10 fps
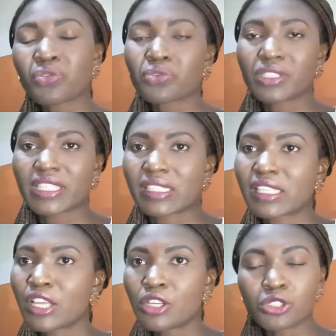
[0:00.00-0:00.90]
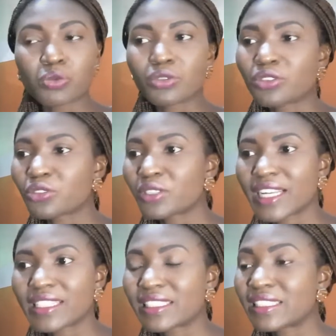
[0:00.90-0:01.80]
through this, you would know
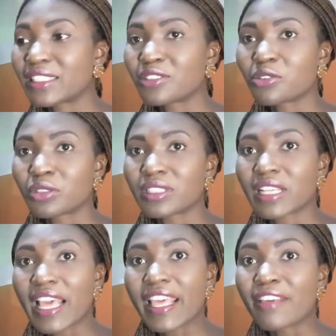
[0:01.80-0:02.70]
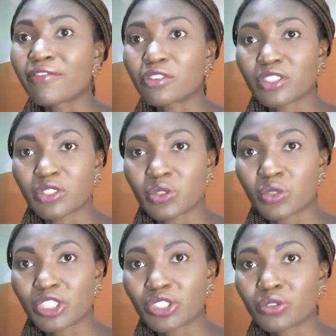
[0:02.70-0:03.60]
that this is not a funny
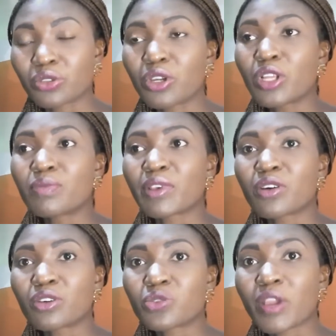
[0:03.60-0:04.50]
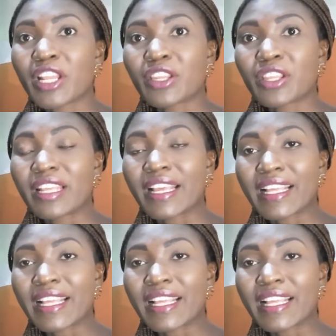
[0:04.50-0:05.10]
situation, because when a